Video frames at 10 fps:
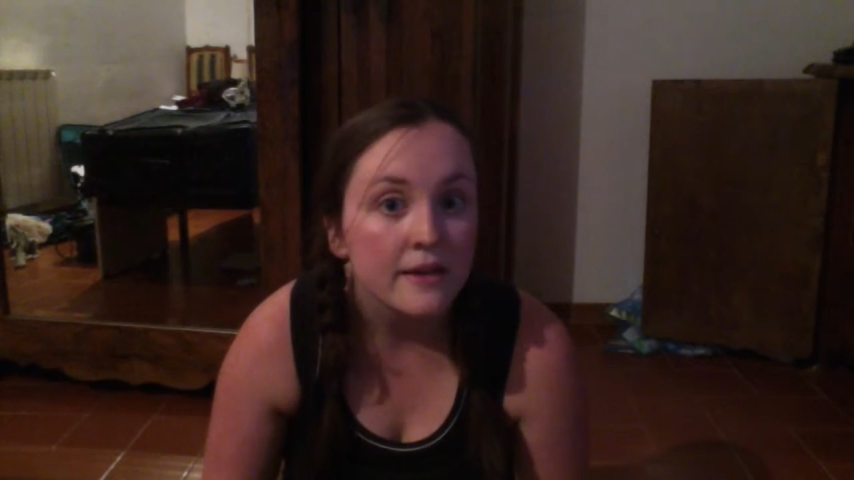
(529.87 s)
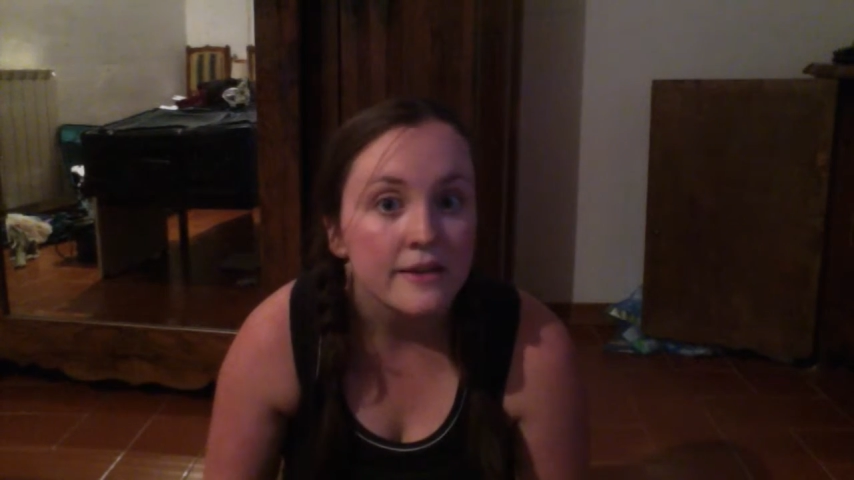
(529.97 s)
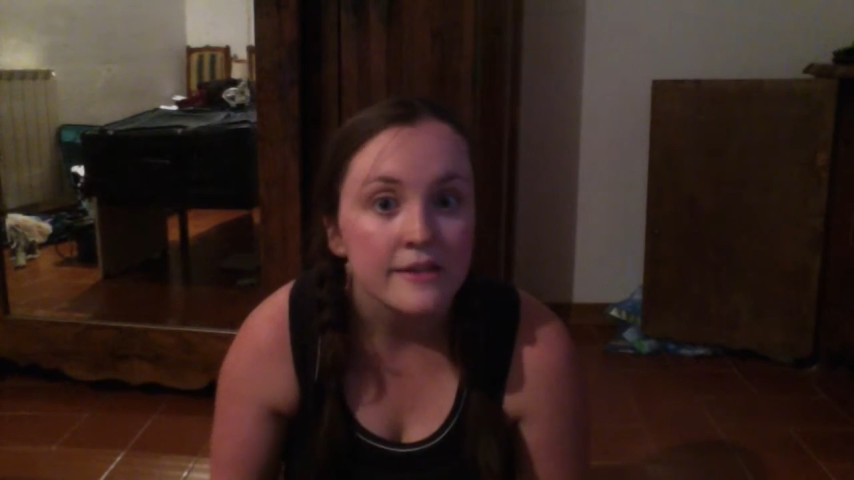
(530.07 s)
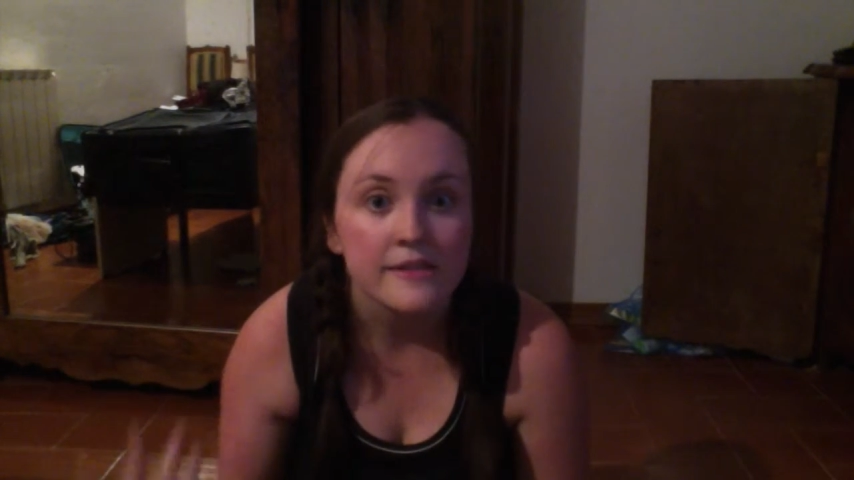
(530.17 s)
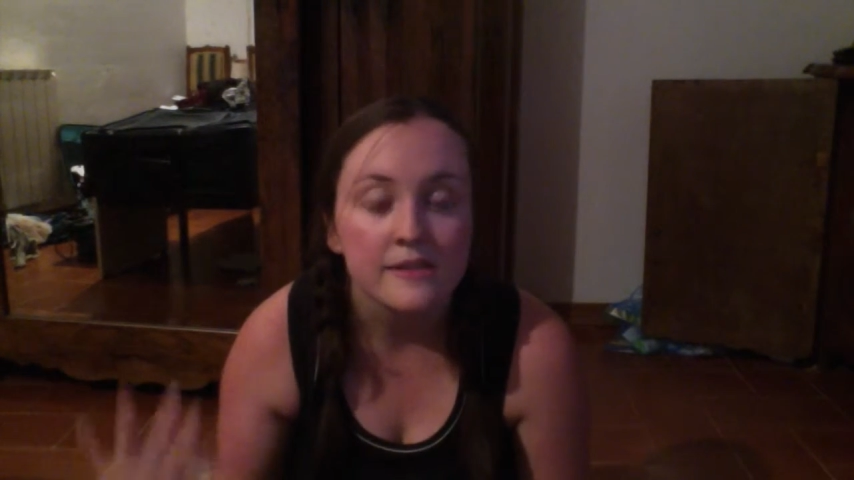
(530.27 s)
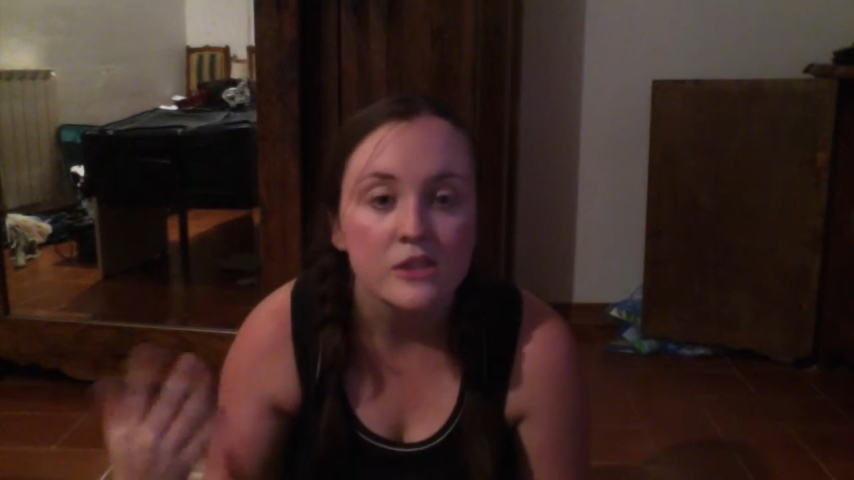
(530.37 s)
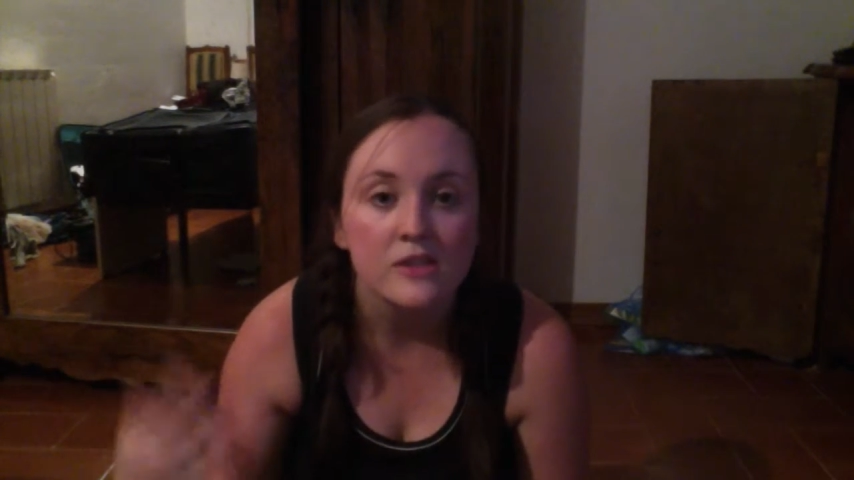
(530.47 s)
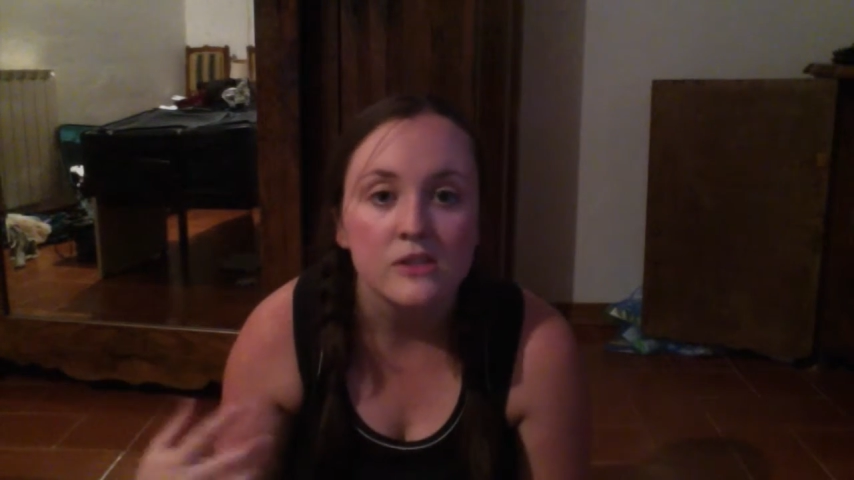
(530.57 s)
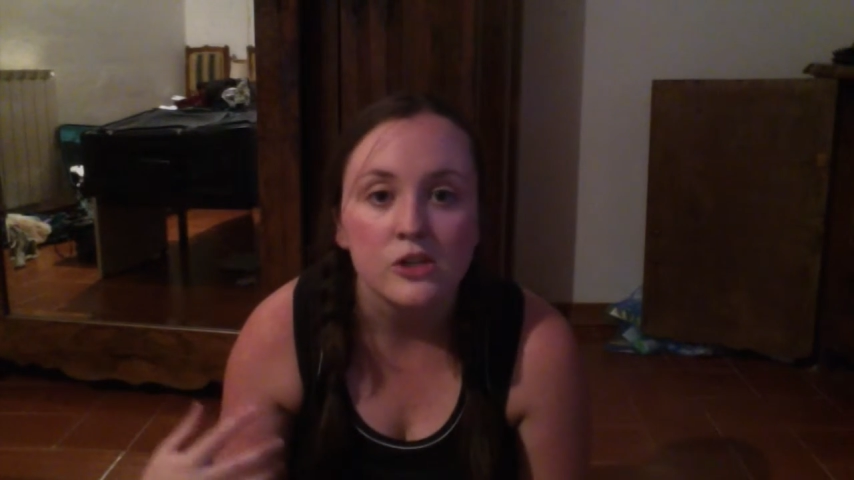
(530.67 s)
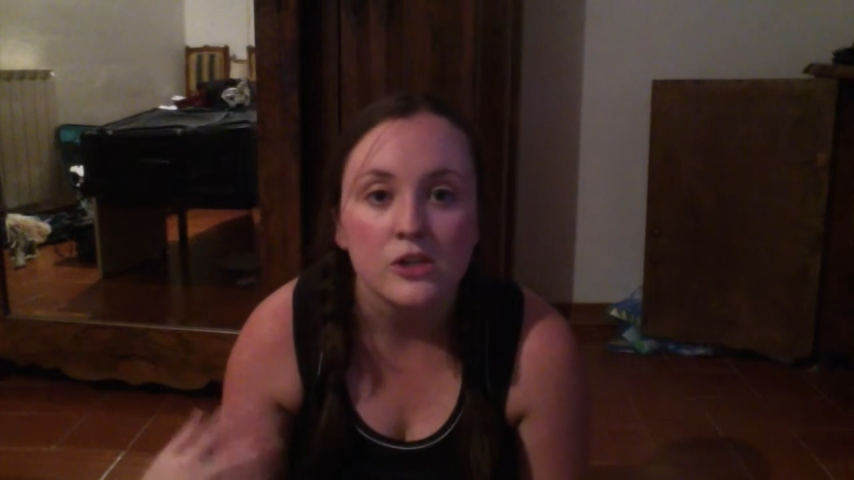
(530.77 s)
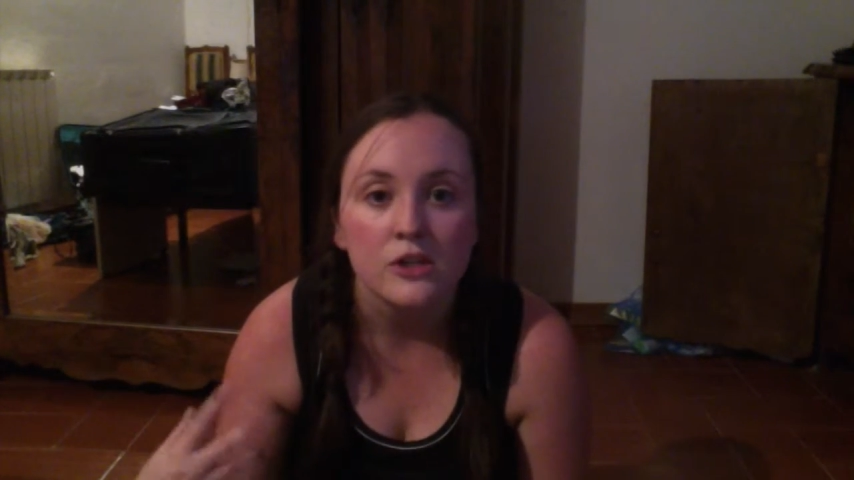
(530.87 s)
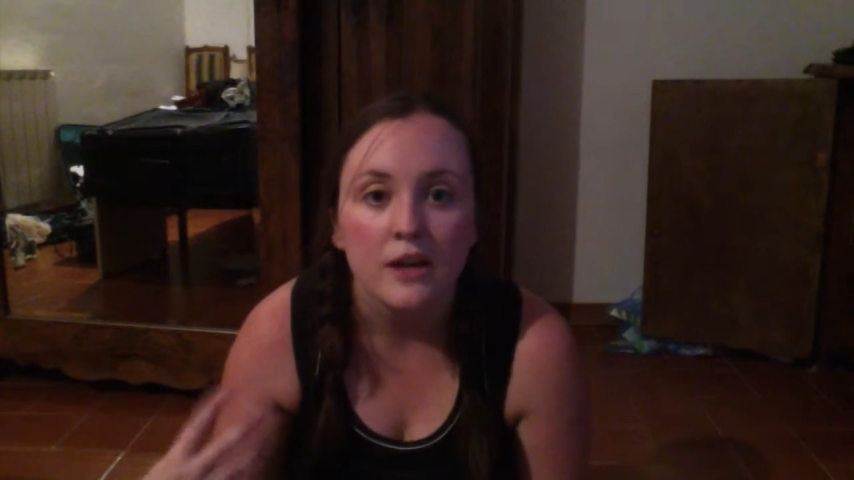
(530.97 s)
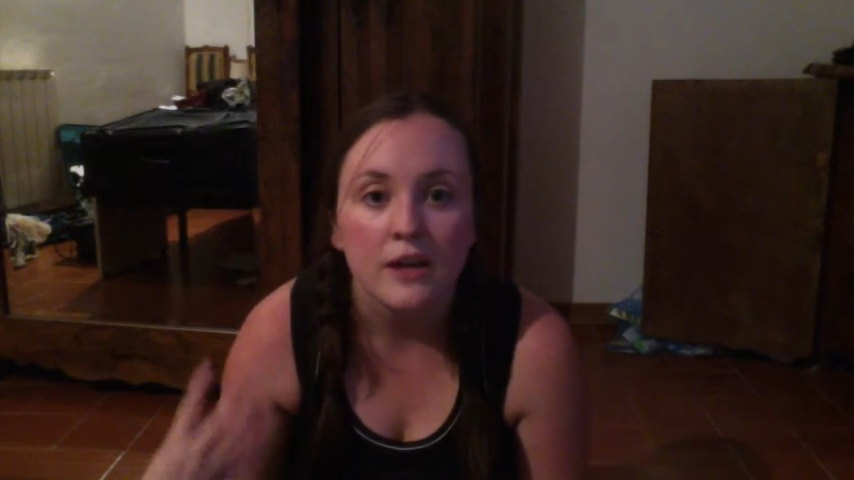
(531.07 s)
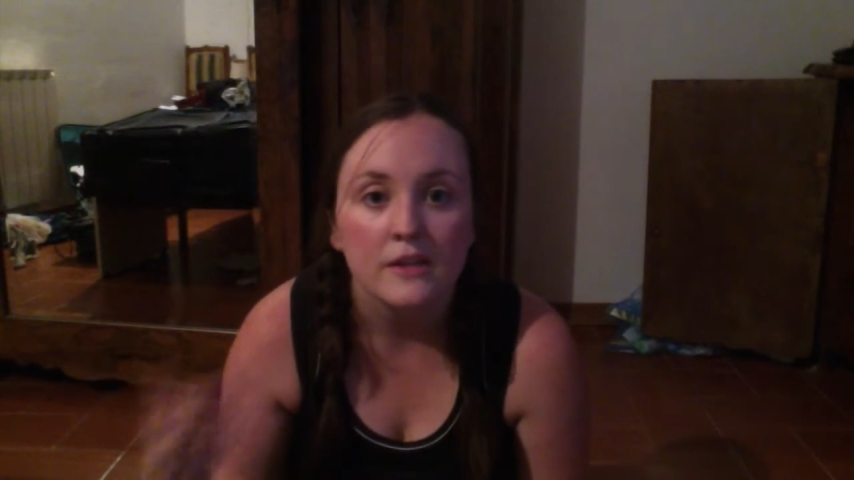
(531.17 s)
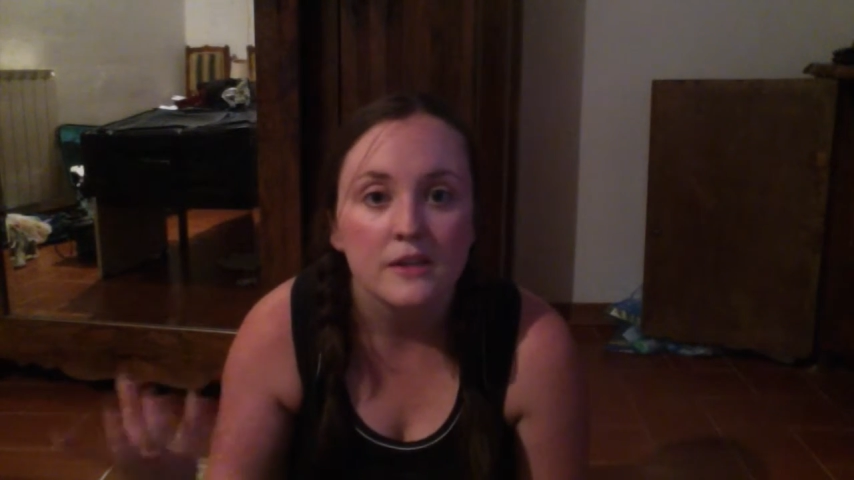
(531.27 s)
And it's just your
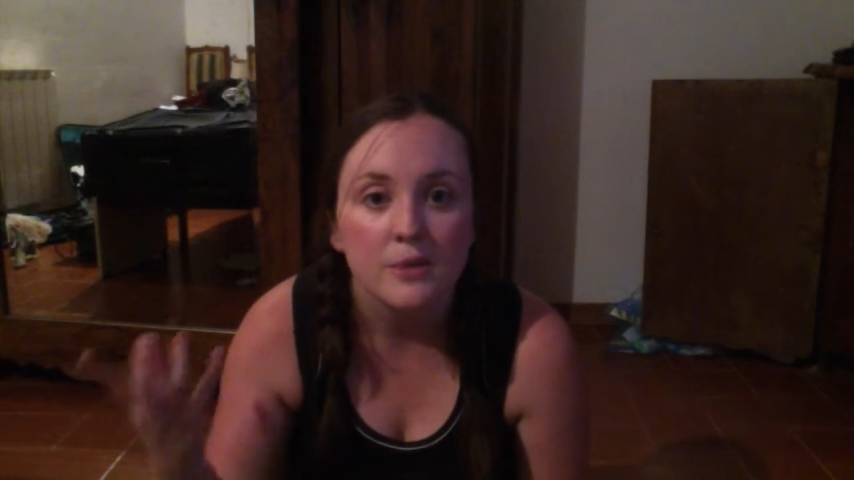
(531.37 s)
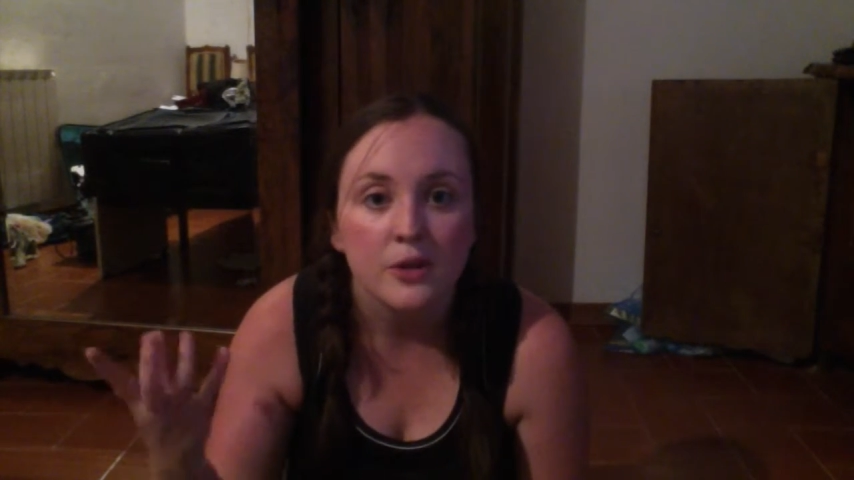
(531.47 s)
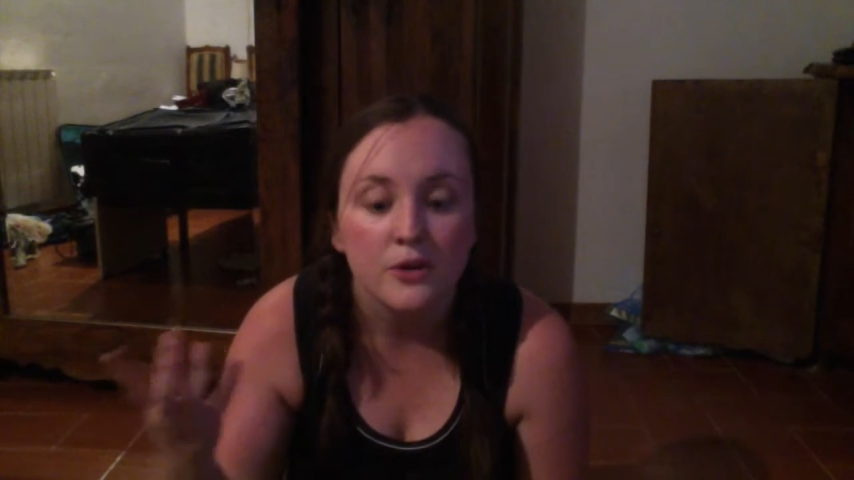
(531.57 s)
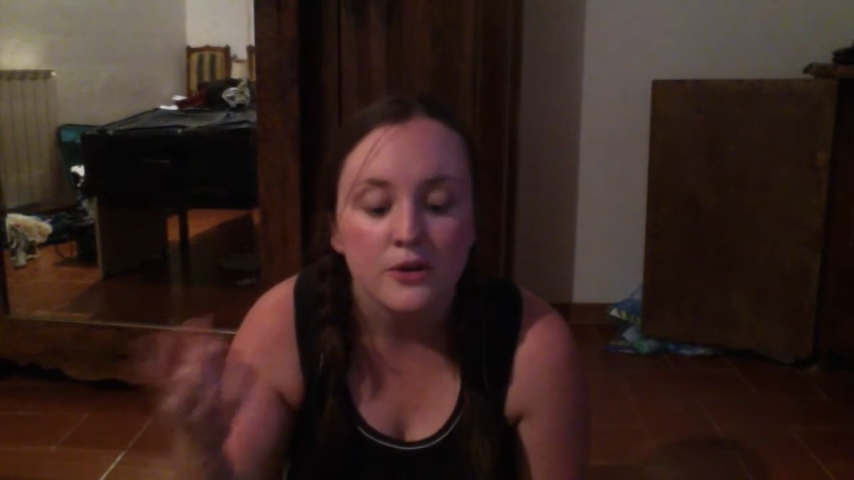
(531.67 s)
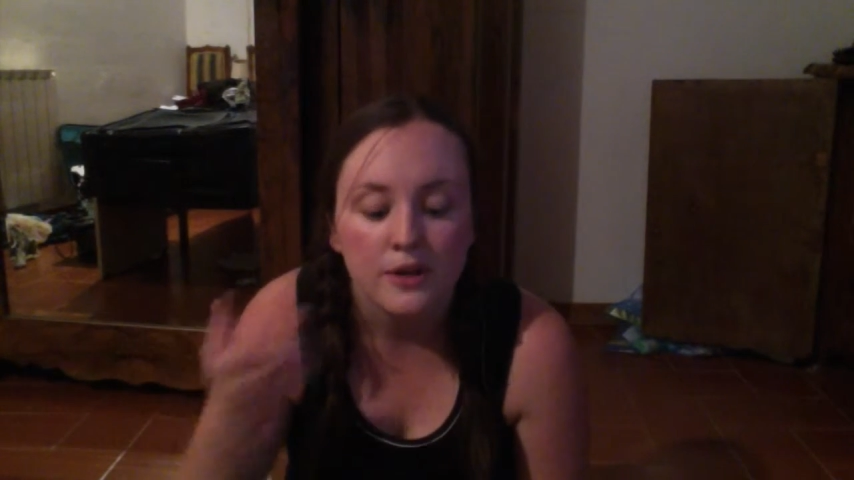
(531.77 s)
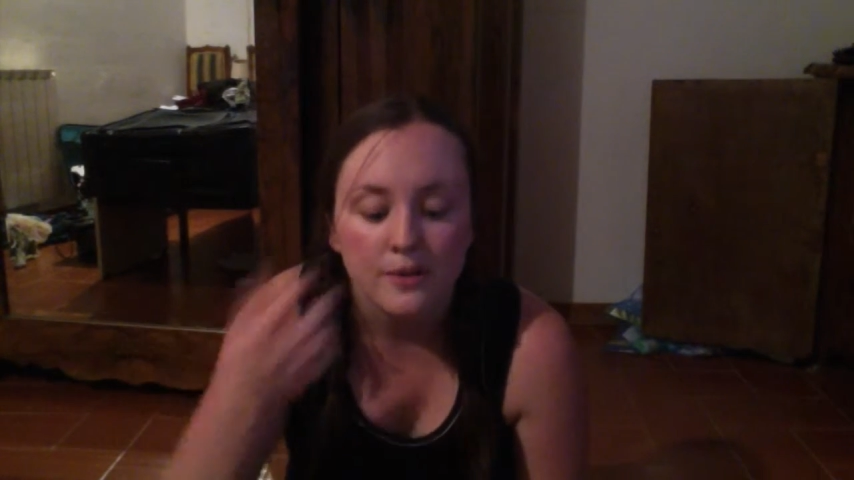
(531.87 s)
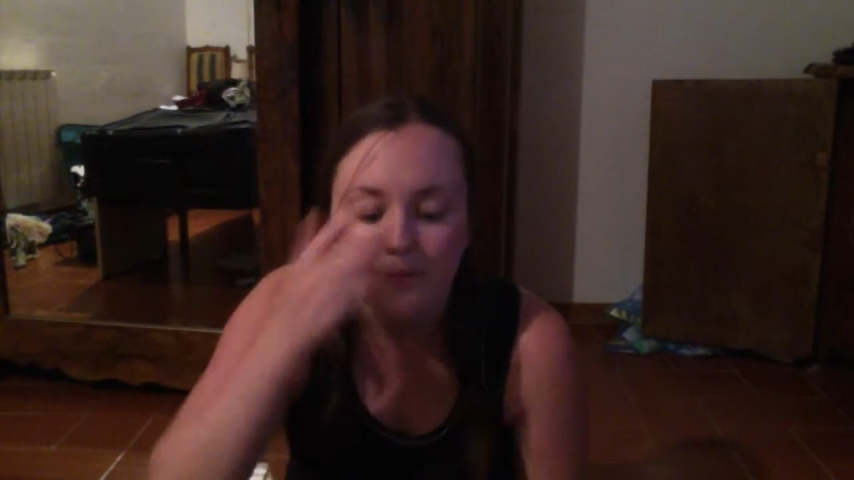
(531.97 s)
kind of typical,